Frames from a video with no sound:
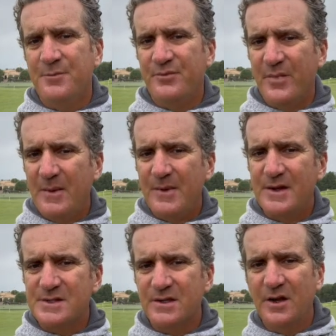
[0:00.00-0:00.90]
maybe
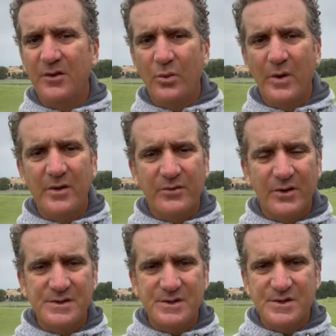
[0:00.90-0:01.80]
that's another way for
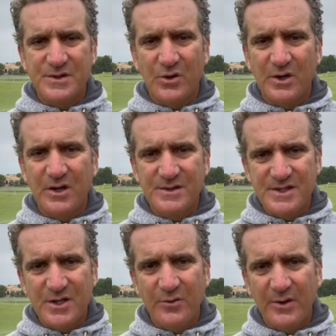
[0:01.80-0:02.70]
us to start
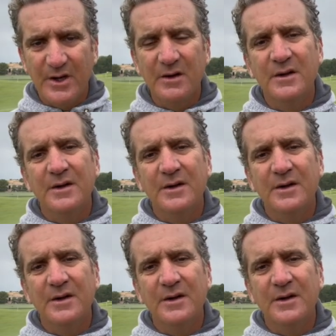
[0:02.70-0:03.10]
considering